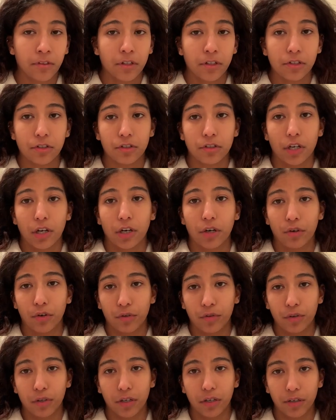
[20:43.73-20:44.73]

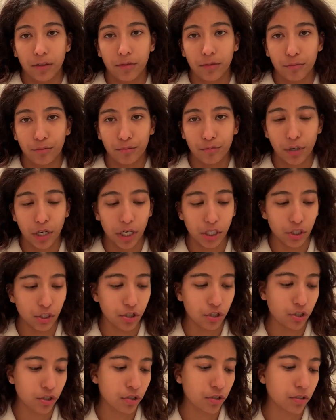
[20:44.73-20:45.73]
So,
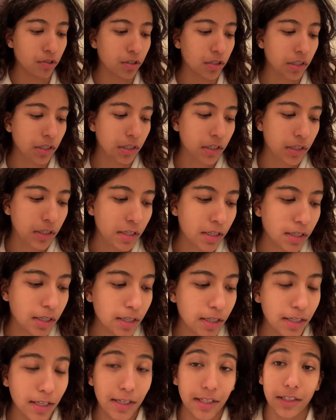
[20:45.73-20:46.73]
brush,
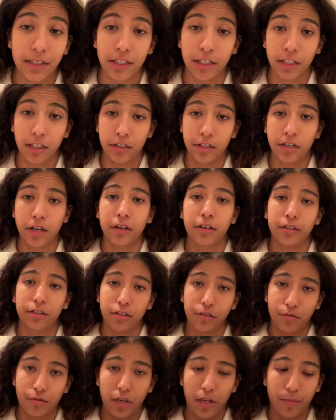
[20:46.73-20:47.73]
and then a tongue
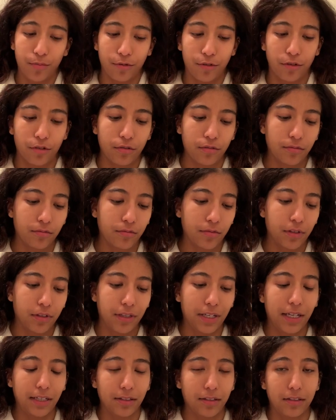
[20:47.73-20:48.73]
scraper
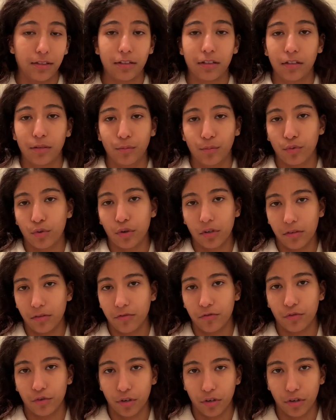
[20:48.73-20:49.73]
that's important
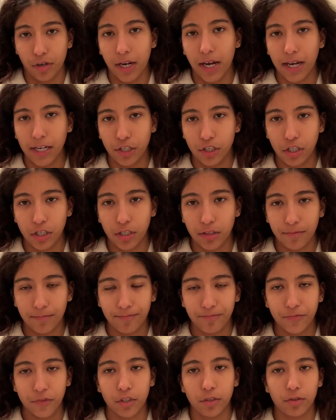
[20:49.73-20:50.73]
for your hygiene.
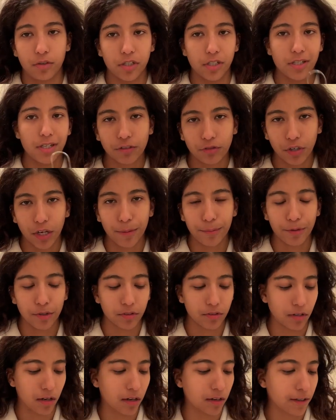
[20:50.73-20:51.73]
So just scrape your
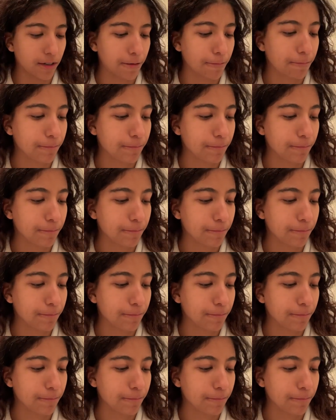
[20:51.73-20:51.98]
tongue.